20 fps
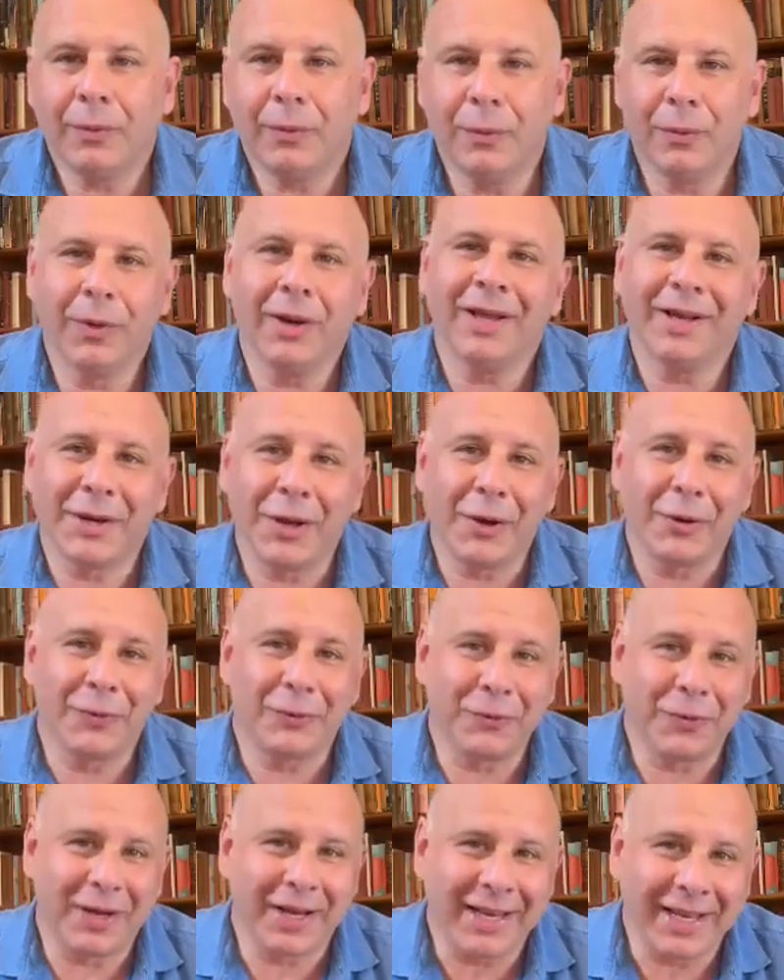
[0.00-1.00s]
All I know
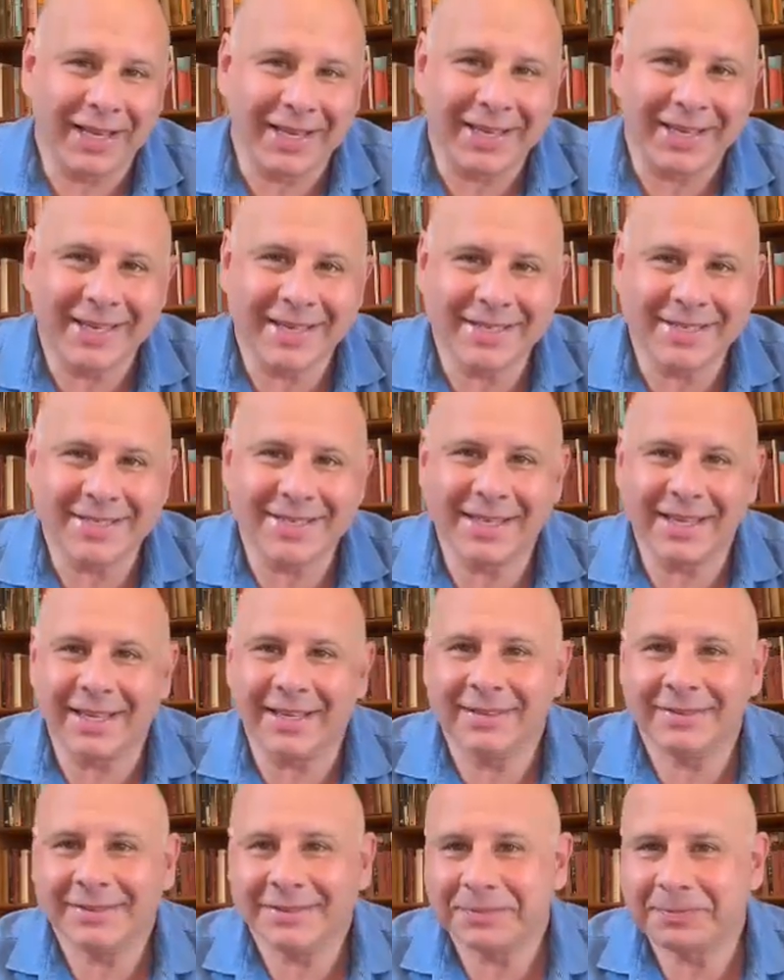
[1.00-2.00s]
really is
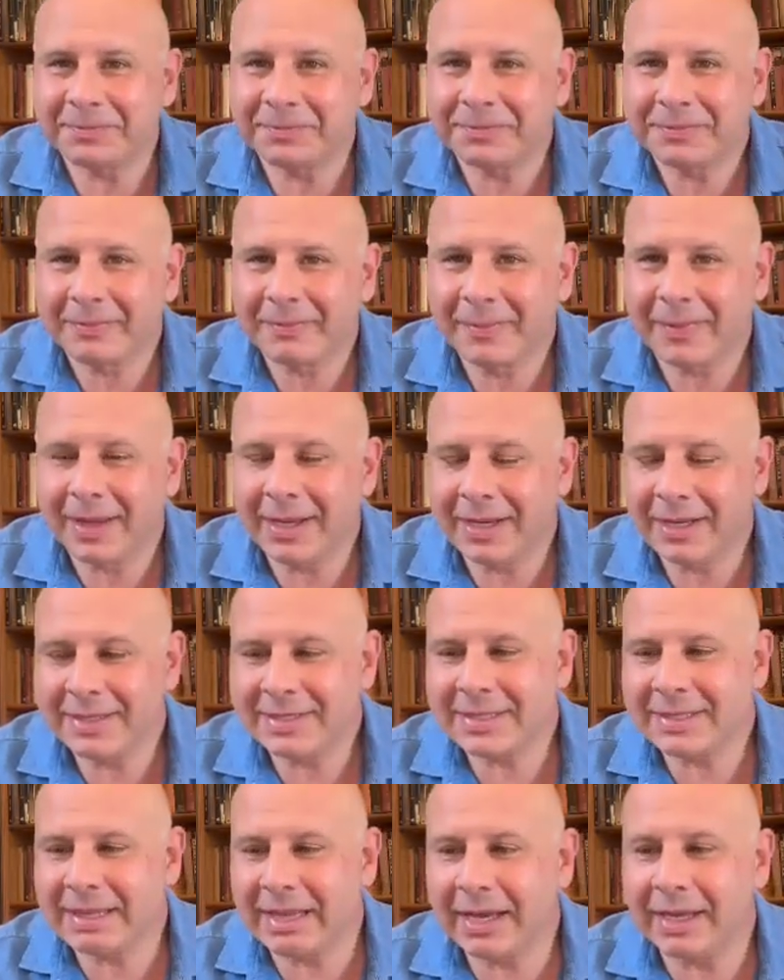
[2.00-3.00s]
this.
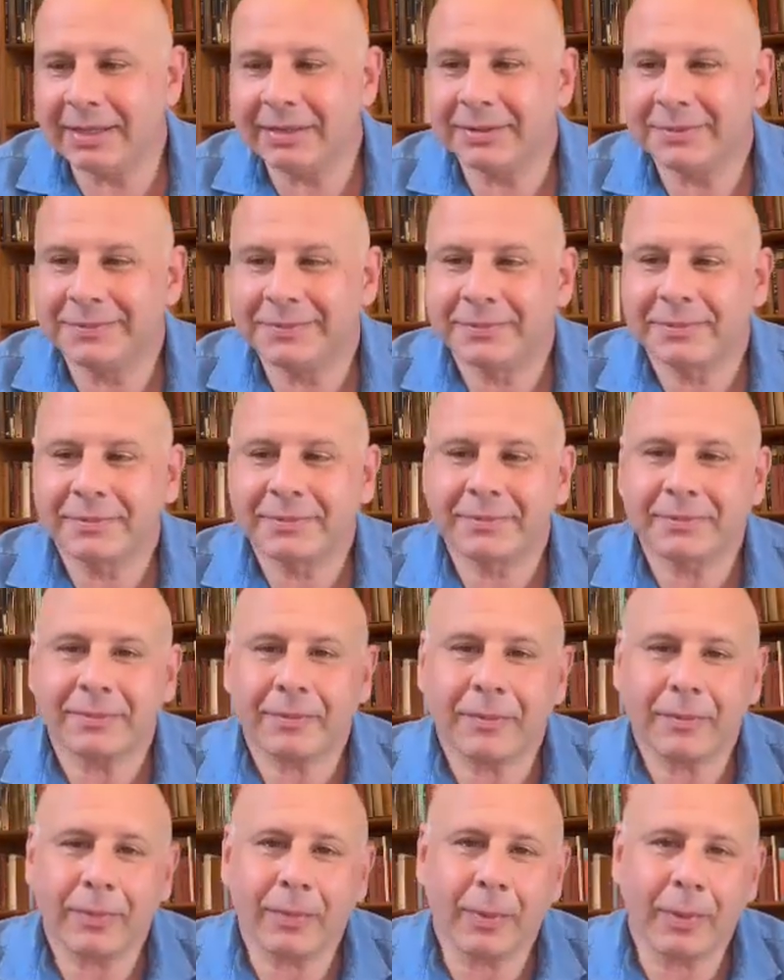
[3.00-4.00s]
It's that
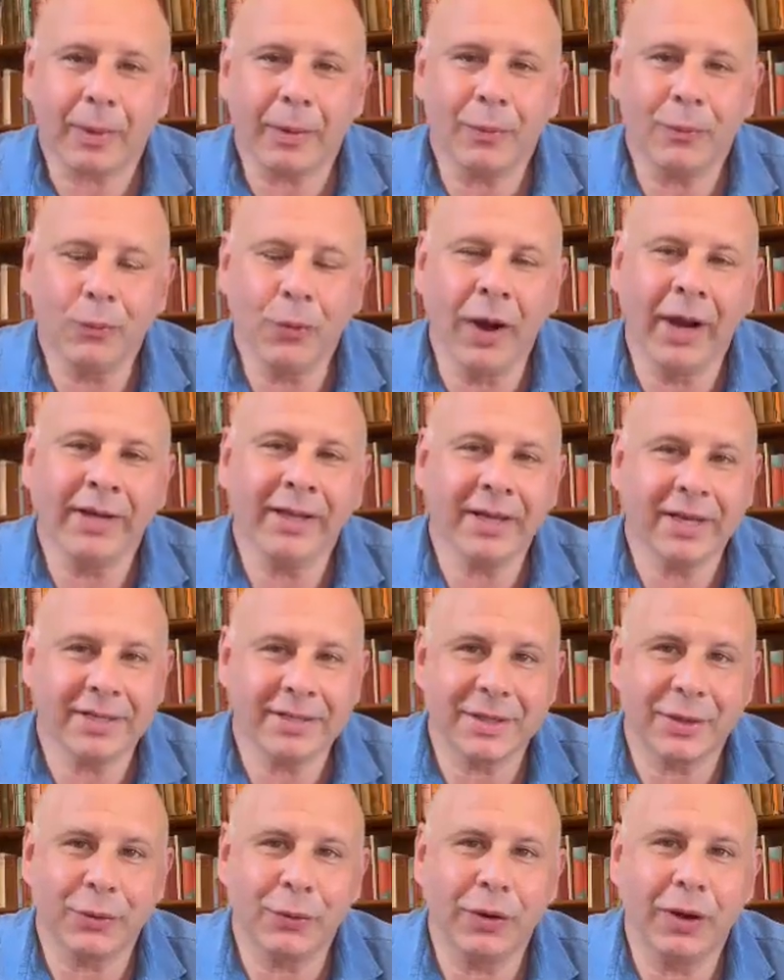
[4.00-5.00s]
writing
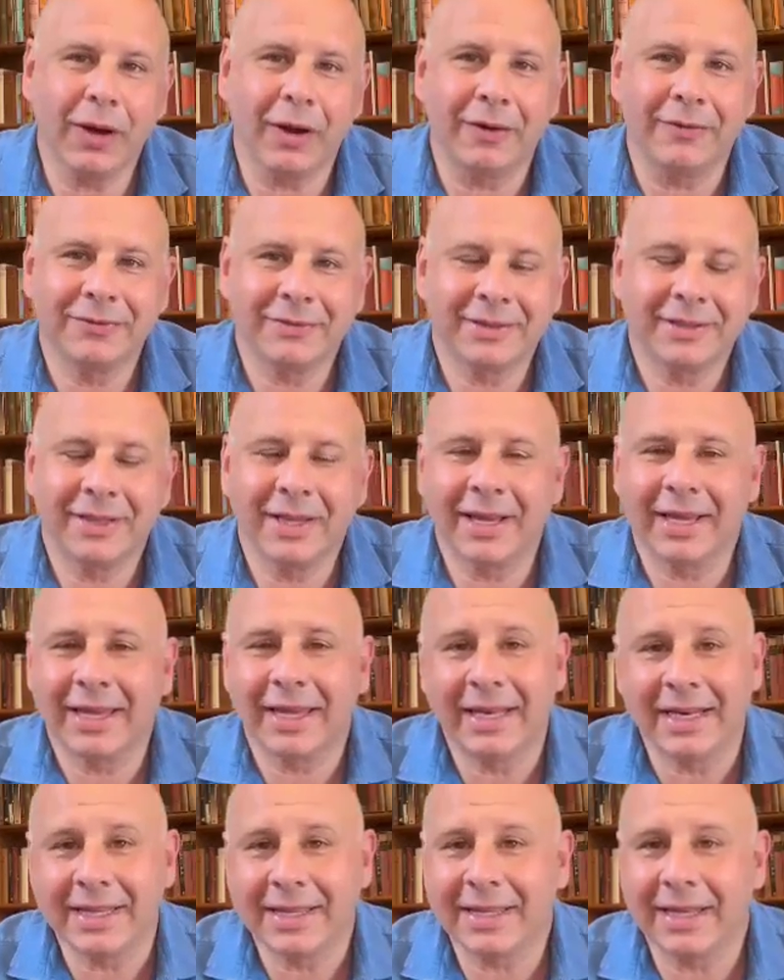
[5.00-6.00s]
is a craft like
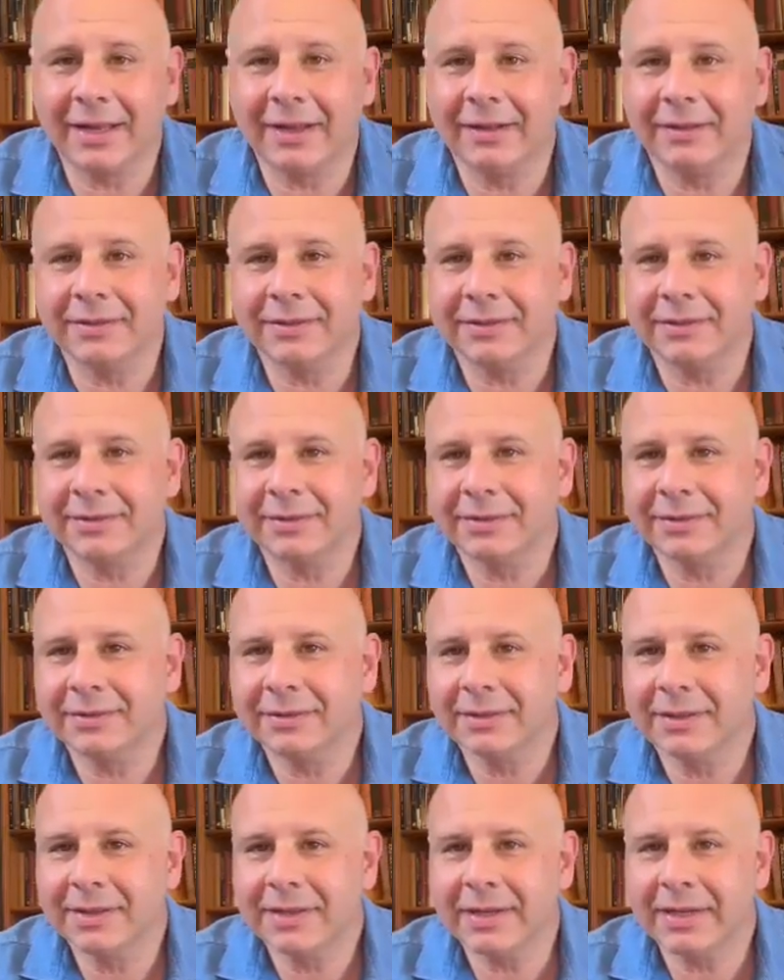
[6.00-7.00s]
anything else.
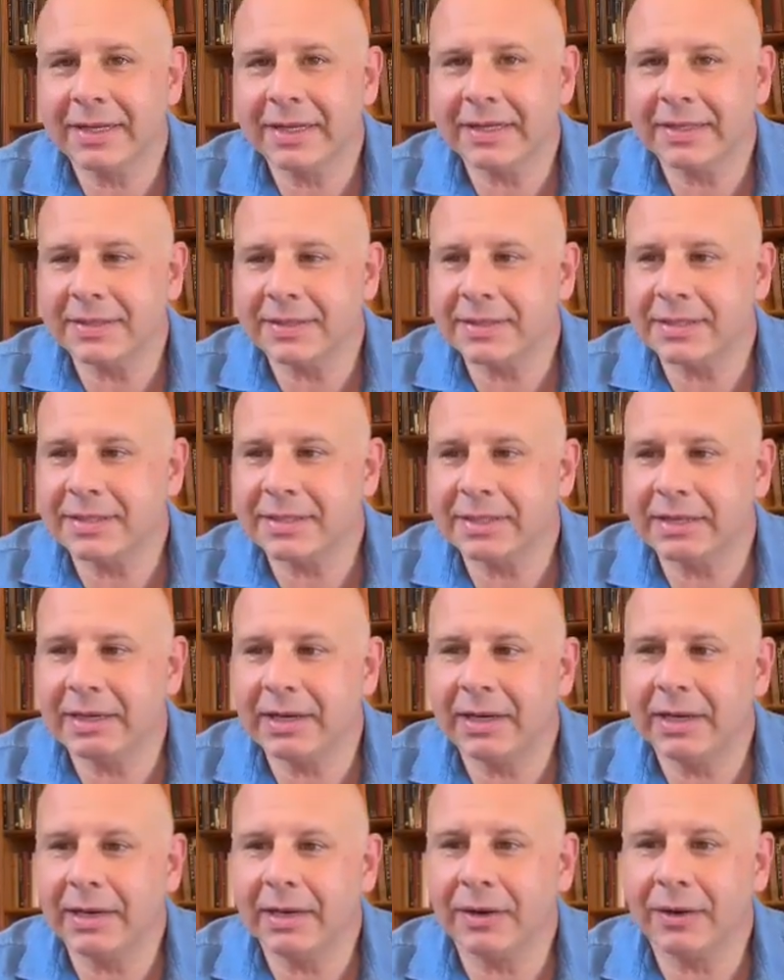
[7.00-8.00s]
It's
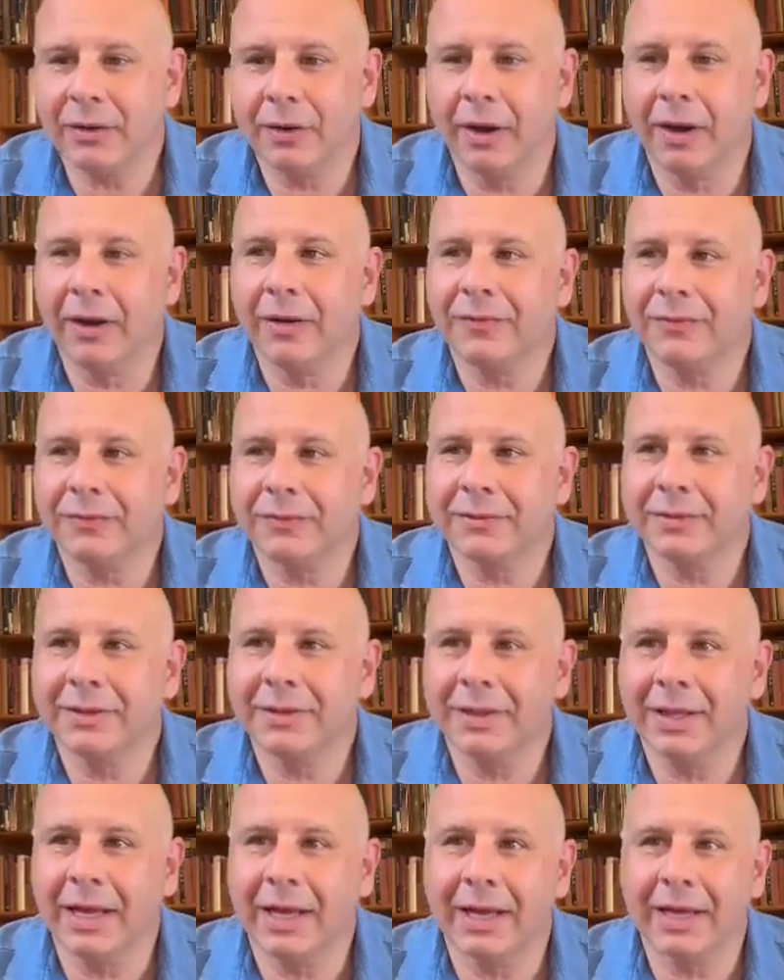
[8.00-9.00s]
a craft
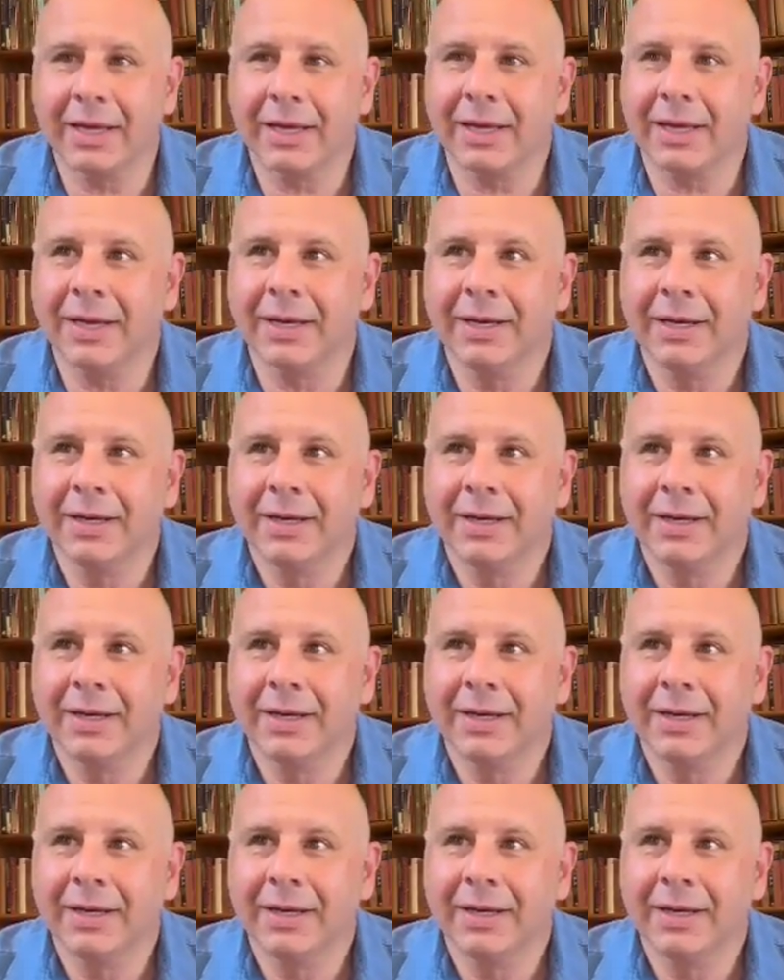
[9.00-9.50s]
like